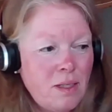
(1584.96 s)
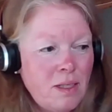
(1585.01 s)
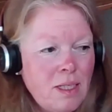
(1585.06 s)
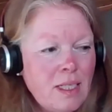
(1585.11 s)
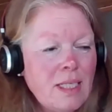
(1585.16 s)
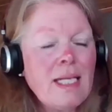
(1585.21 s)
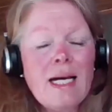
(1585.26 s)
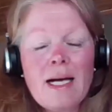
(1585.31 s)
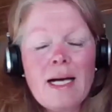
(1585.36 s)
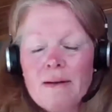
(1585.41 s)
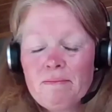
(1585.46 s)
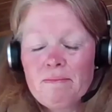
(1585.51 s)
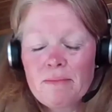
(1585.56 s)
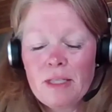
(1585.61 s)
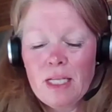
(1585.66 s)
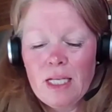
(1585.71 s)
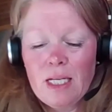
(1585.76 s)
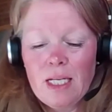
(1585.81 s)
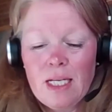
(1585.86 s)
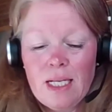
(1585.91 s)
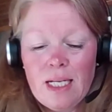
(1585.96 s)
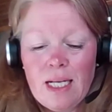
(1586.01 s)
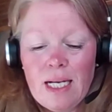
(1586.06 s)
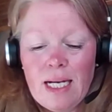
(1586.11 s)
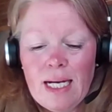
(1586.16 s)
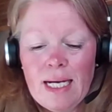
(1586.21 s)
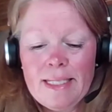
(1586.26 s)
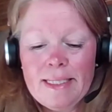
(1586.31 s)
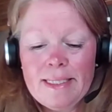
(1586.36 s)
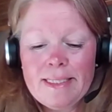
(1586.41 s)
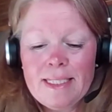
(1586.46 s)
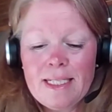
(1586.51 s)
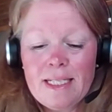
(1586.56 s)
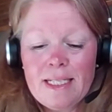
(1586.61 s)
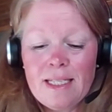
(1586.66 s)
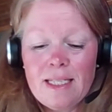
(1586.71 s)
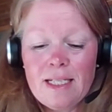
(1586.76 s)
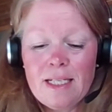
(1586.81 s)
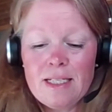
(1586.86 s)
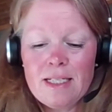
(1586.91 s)
Yeah, and
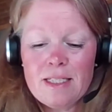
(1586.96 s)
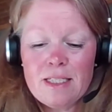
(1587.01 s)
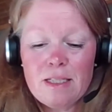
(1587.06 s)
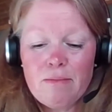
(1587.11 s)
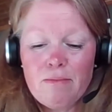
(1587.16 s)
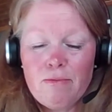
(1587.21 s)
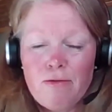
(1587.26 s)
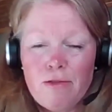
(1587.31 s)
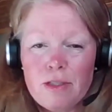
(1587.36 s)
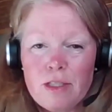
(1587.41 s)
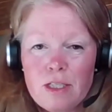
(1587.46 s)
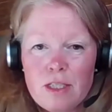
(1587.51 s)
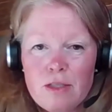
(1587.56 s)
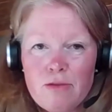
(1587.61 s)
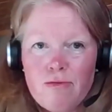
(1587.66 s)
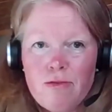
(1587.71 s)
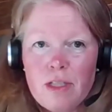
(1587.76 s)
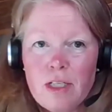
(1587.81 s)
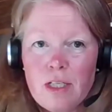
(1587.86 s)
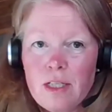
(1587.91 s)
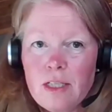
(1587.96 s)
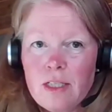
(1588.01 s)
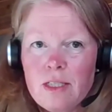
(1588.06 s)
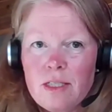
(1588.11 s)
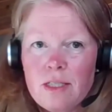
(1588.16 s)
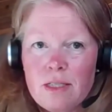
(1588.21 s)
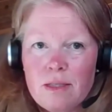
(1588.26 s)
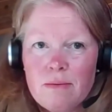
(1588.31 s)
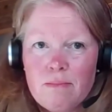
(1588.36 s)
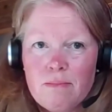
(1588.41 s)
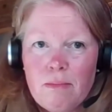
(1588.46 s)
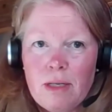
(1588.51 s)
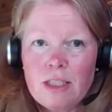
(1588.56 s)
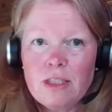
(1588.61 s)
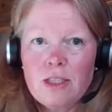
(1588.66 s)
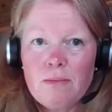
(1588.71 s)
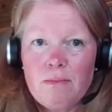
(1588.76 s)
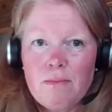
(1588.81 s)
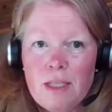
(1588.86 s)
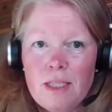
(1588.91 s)
the symphysis fundus
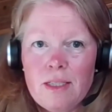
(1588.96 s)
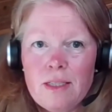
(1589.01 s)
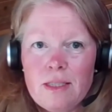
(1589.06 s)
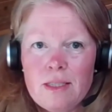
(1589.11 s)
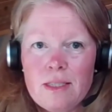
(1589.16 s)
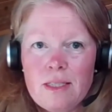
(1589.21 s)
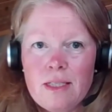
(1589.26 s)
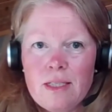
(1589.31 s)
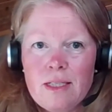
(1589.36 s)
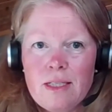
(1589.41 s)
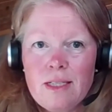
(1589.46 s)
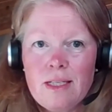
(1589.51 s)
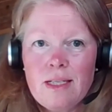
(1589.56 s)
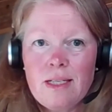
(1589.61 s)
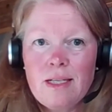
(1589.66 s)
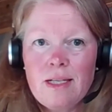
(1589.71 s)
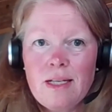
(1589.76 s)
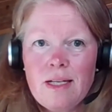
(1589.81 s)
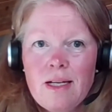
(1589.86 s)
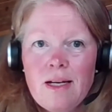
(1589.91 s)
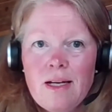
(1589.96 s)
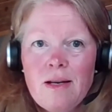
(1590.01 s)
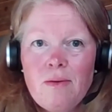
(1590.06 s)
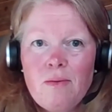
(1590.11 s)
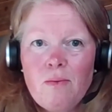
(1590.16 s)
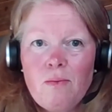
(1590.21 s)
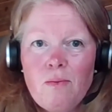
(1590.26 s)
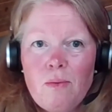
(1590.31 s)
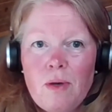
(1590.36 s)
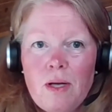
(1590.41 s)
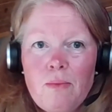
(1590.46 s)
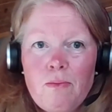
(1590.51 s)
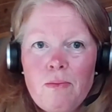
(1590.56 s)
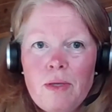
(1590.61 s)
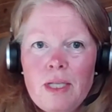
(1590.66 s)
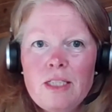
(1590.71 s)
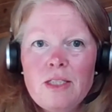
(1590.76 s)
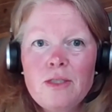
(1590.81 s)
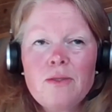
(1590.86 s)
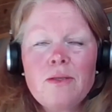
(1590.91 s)
measurement. When
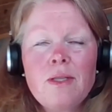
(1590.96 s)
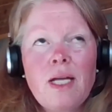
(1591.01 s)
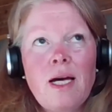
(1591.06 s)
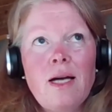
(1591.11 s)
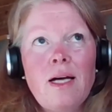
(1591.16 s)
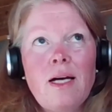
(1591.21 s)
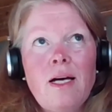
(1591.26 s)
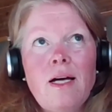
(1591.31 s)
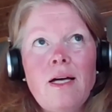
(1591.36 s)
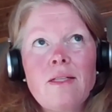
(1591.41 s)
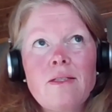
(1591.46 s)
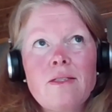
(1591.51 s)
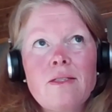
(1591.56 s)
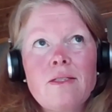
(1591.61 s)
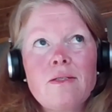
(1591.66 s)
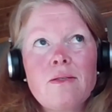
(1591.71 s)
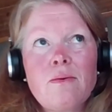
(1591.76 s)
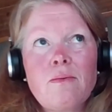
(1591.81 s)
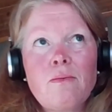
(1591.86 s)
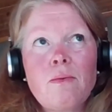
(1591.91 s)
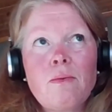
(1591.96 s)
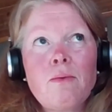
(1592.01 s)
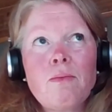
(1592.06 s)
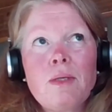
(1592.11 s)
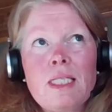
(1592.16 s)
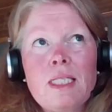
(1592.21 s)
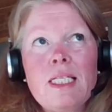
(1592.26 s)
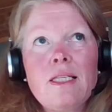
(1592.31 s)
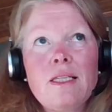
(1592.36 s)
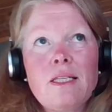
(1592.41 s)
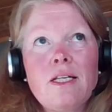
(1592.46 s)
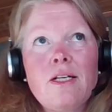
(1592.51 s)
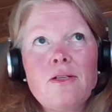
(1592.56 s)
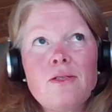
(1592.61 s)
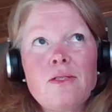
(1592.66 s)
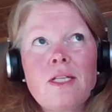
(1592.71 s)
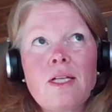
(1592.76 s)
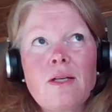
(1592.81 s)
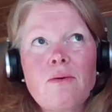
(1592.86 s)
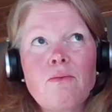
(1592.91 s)
we do that when we did
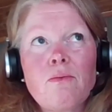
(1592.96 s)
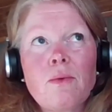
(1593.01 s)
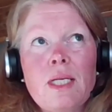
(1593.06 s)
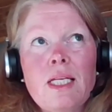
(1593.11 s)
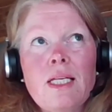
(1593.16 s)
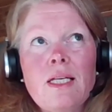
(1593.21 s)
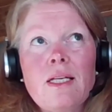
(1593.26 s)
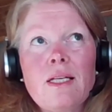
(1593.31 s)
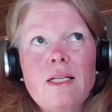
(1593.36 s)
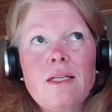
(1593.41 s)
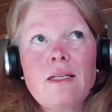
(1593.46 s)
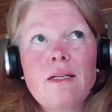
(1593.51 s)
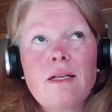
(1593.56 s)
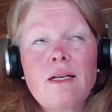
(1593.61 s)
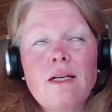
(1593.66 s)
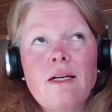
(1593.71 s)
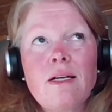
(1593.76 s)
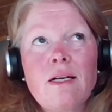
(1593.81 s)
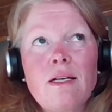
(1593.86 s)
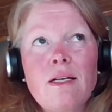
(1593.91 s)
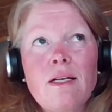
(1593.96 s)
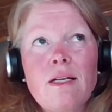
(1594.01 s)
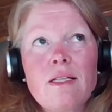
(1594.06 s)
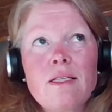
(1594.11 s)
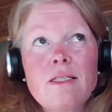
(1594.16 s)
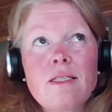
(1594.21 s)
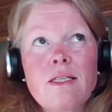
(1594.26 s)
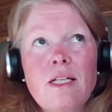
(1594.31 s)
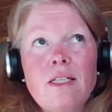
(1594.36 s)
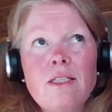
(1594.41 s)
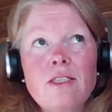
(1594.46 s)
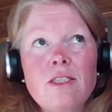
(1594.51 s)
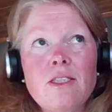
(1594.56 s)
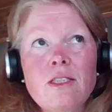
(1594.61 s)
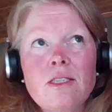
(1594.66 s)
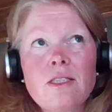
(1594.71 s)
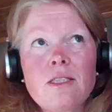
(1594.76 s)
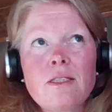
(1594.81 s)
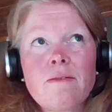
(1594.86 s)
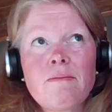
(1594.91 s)
those at week
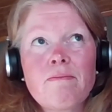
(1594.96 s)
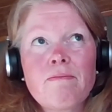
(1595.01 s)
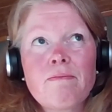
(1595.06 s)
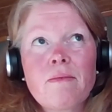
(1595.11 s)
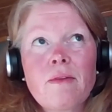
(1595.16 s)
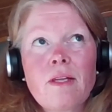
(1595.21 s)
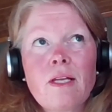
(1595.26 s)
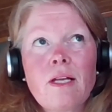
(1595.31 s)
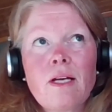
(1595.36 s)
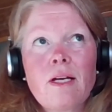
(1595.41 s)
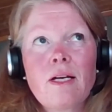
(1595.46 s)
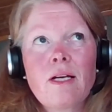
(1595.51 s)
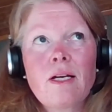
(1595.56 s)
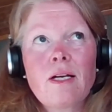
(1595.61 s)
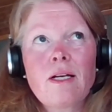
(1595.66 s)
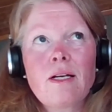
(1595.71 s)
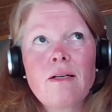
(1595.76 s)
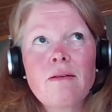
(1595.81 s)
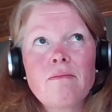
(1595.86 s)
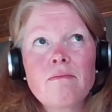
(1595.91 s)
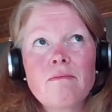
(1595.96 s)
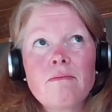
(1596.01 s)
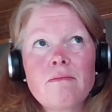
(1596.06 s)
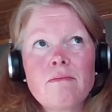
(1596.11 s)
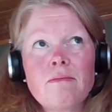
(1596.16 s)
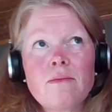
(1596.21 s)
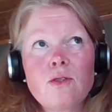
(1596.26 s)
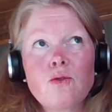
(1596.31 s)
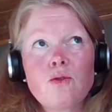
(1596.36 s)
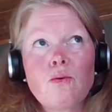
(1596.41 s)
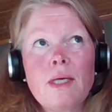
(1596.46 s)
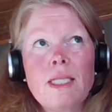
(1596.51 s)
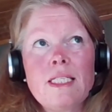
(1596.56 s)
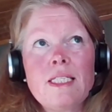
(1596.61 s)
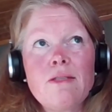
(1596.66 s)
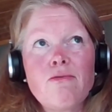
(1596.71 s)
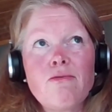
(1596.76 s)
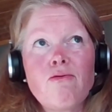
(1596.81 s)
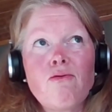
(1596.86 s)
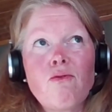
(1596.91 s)
gestation
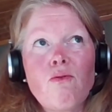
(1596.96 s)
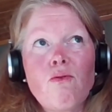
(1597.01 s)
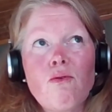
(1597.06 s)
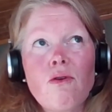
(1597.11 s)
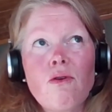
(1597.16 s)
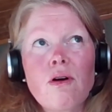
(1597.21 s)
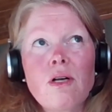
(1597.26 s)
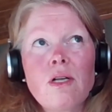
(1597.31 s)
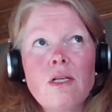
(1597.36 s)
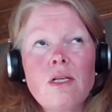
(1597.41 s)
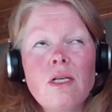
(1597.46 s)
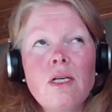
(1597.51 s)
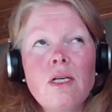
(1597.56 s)
24,